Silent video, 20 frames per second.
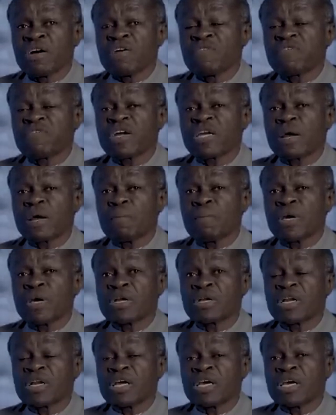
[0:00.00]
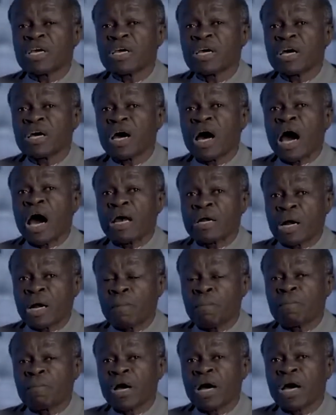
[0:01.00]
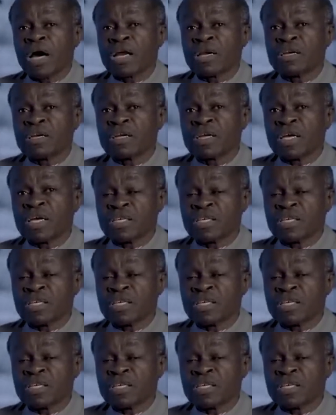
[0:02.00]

fundamentally Arab and